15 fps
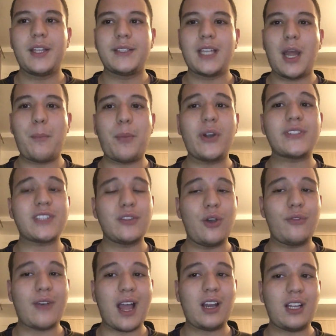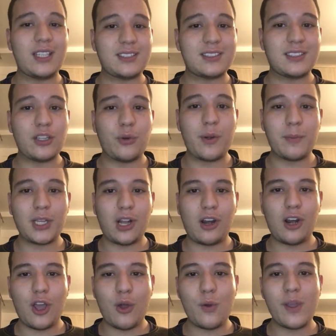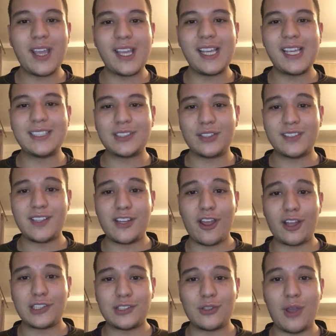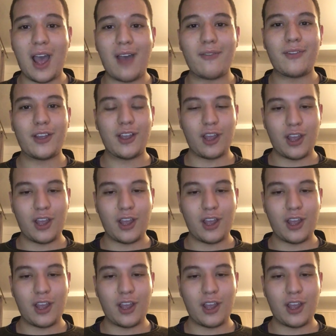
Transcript: A person who violates the criminal law is considered to have